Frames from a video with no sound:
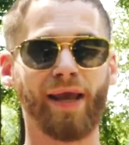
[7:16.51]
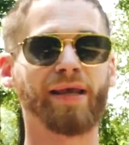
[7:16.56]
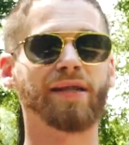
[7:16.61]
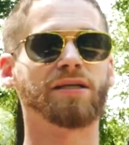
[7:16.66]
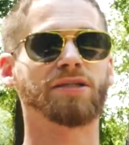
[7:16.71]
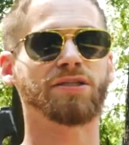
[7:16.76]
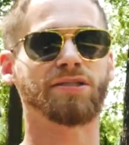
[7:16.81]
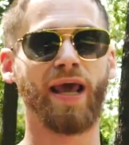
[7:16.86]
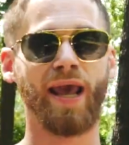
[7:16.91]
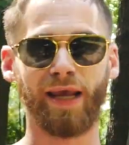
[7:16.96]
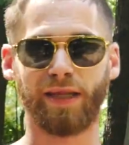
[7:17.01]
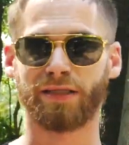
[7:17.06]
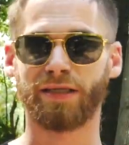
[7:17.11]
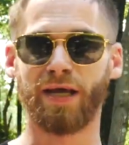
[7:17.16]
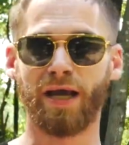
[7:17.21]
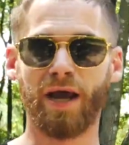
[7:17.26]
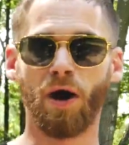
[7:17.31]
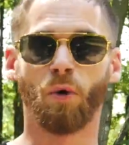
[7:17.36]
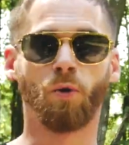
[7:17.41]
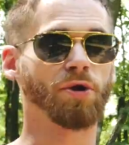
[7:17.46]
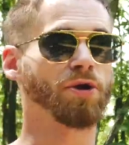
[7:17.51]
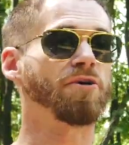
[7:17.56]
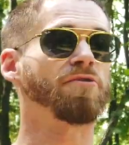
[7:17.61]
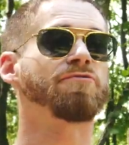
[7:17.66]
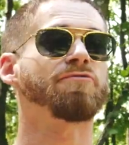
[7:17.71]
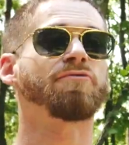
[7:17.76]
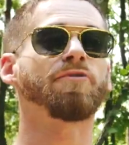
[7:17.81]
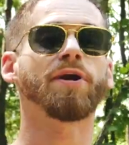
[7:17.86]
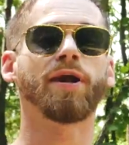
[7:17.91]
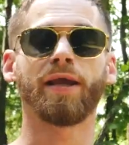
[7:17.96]
In a state where you're
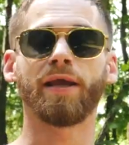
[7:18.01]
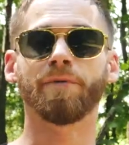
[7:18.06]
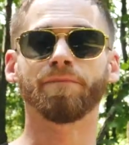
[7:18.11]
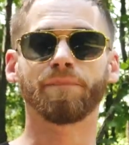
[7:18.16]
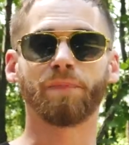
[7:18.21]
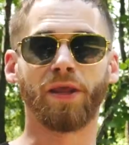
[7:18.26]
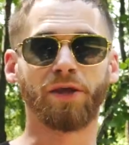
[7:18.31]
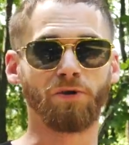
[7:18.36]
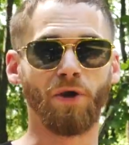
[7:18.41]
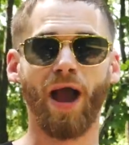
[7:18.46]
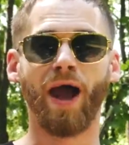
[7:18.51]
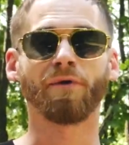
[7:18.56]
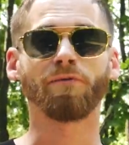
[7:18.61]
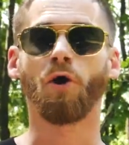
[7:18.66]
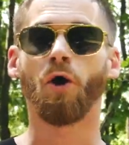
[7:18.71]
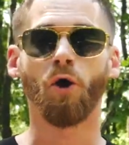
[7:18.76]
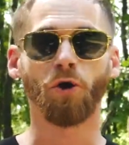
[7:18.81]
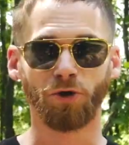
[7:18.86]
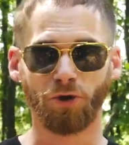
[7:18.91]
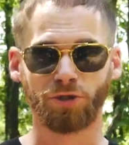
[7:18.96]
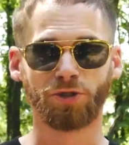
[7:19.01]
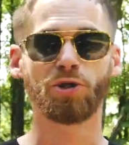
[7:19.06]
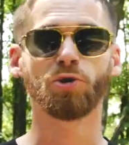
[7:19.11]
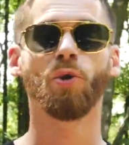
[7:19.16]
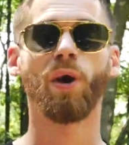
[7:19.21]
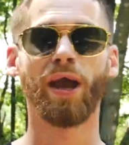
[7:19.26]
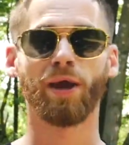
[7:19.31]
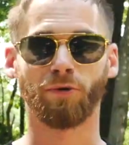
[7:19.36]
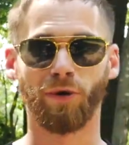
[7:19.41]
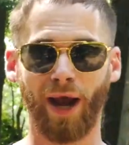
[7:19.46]
free and you have all your
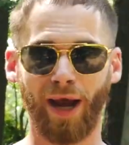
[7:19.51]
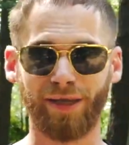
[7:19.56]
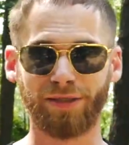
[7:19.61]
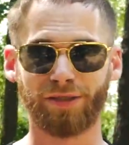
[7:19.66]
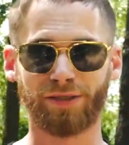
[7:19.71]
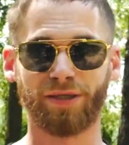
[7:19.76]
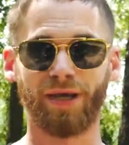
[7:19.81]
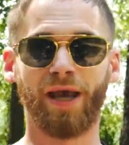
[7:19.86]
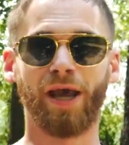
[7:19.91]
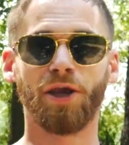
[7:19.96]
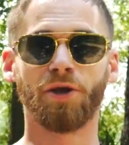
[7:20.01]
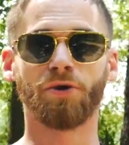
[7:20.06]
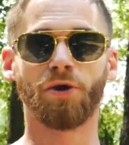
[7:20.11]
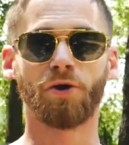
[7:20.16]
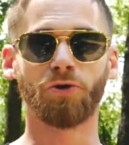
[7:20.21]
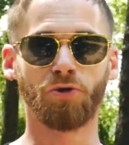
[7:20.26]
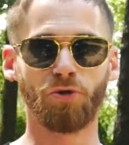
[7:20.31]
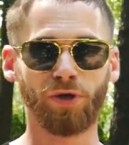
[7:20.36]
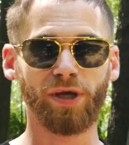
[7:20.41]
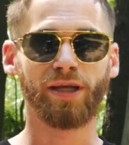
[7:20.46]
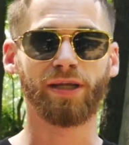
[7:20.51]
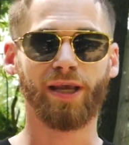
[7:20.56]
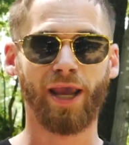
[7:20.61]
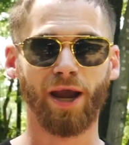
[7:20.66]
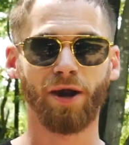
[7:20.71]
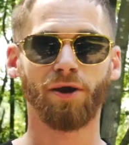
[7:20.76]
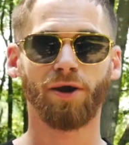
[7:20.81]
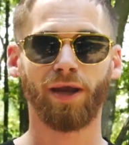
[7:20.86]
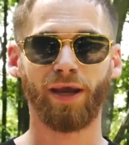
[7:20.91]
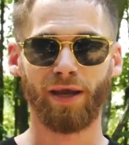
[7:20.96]
2A rights, you know, you can
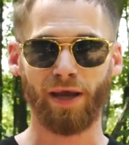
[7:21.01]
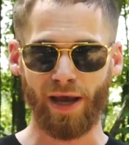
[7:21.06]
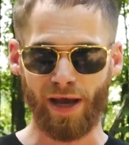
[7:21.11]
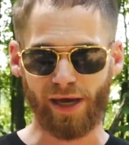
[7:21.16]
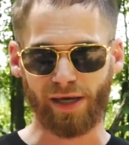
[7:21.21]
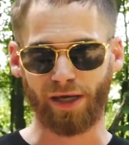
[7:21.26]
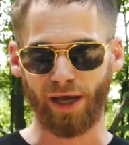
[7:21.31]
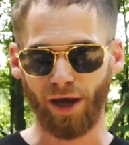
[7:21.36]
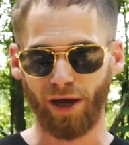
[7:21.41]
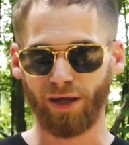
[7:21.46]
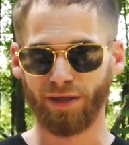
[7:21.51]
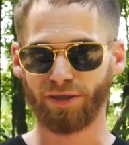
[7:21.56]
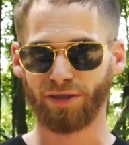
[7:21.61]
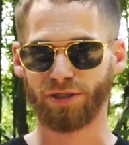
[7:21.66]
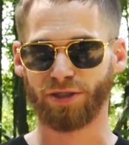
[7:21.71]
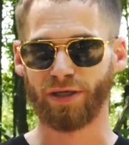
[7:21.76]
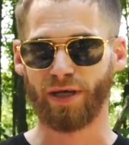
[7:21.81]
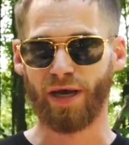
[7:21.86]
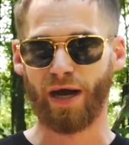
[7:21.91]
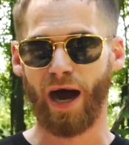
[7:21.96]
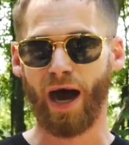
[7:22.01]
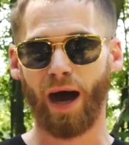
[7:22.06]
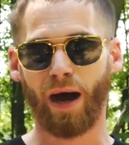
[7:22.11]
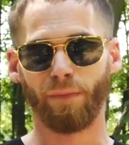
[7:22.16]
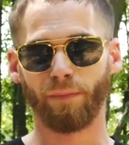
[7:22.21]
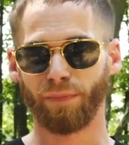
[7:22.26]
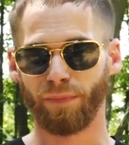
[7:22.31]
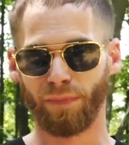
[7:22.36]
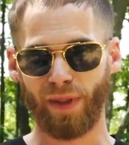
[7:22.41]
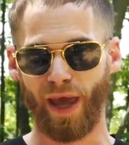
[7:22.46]
carry guns
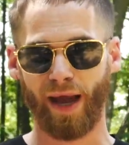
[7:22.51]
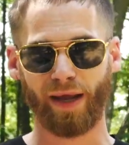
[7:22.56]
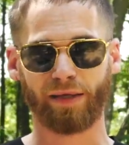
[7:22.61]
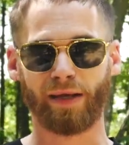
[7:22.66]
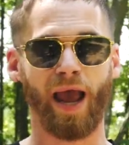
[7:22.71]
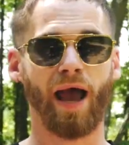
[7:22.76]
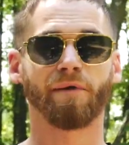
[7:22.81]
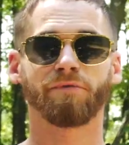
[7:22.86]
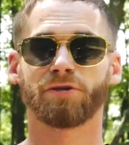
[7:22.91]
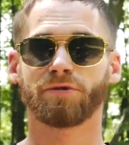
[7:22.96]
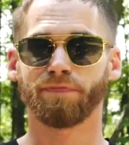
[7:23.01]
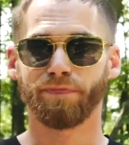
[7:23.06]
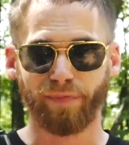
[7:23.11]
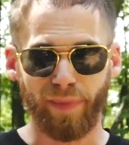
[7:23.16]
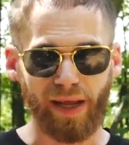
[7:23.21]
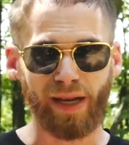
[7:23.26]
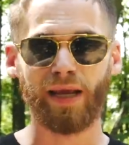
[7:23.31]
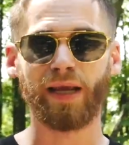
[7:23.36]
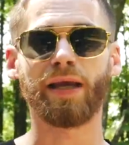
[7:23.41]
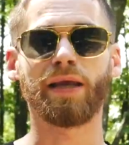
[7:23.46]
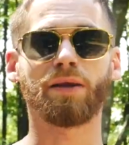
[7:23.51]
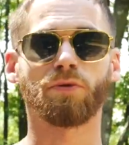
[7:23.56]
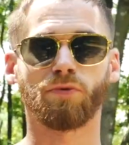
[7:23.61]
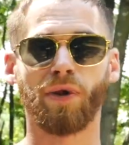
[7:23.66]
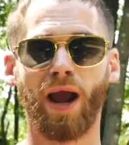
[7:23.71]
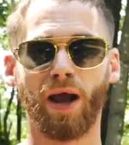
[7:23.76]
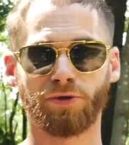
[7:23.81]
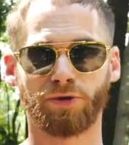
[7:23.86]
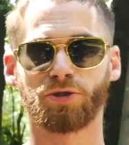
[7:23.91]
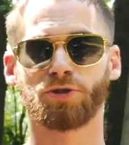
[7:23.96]
that have as many
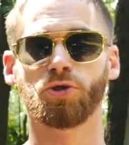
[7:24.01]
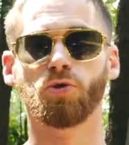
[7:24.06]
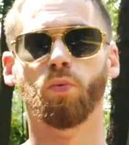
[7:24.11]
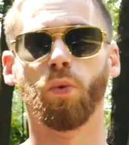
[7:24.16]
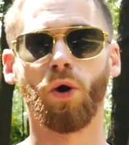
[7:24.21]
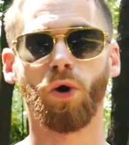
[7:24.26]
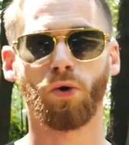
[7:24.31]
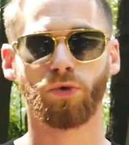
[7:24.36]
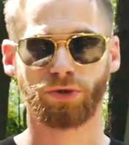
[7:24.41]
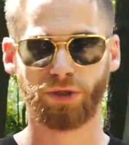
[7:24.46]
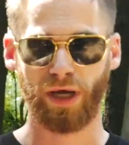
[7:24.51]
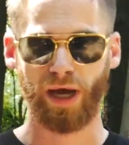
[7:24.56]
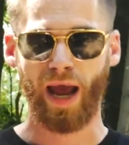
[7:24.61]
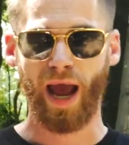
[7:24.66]
rounds as you want.